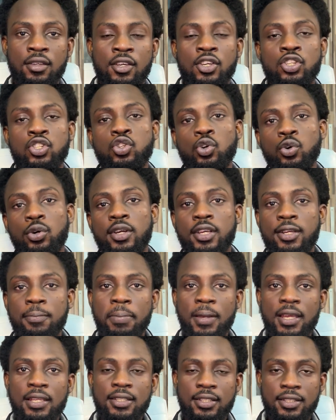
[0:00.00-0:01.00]
So in
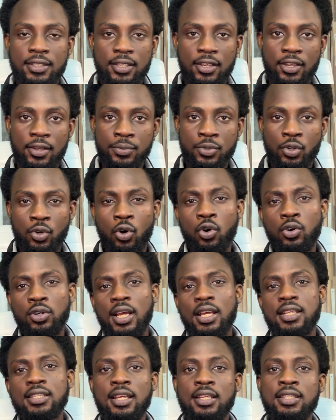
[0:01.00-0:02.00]
basic terms,
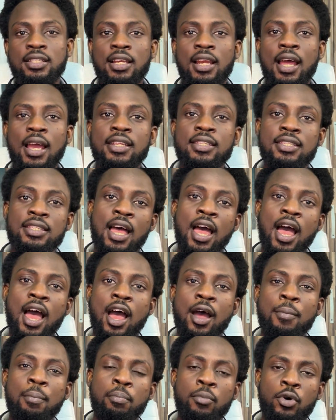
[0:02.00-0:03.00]
older satellites
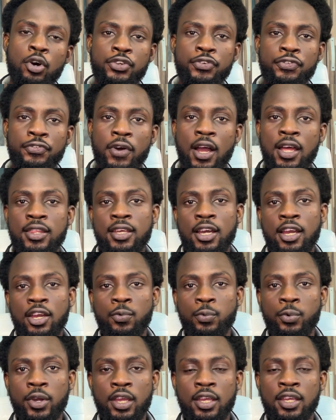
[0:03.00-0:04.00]
are much farther
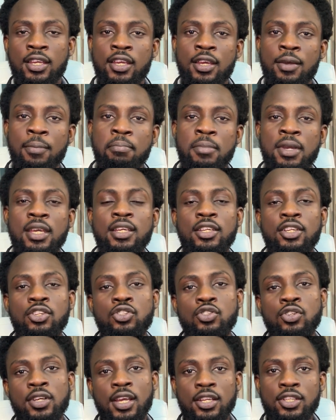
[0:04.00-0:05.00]
away meaning
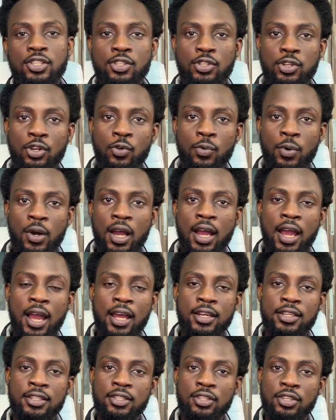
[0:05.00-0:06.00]
you get slower
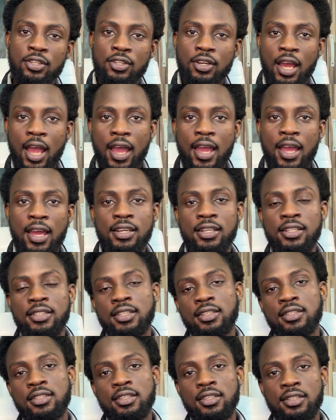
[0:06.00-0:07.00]
and higher
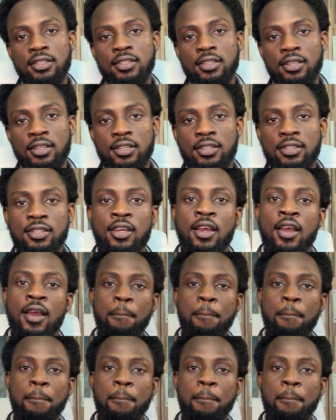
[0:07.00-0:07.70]
latency internet.